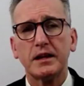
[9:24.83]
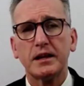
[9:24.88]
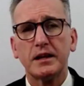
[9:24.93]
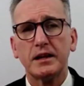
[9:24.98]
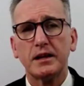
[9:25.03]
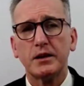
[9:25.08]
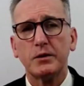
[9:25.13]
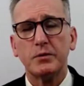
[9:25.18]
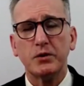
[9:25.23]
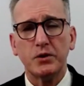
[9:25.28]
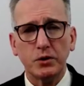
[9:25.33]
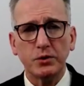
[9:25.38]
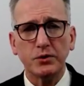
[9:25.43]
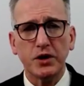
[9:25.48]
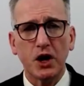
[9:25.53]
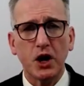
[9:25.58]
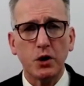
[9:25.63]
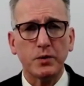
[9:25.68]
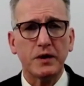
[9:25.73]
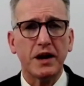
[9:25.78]
we all
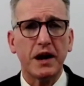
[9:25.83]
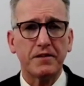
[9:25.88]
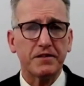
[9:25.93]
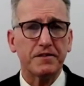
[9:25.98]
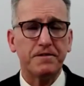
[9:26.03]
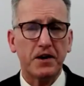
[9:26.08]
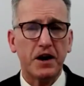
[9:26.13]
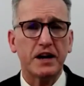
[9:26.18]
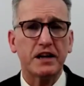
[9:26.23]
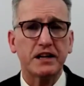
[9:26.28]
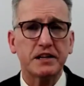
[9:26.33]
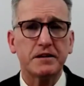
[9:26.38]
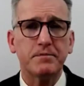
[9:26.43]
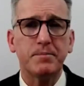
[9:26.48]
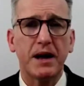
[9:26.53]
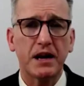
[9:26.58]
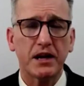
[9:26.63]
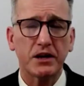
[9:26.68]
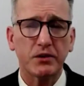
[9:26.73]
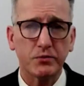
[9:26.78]
know we have to find a
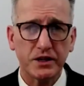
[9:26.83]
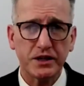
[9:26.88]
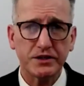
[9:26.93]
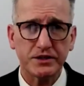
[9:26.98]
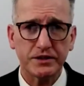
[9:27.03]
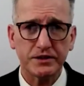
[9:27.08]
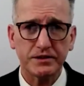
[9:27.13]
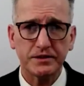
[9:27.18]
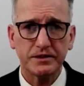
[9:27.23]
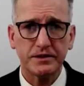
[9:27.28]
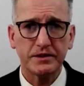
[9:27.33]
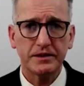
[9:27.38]
compelling reason.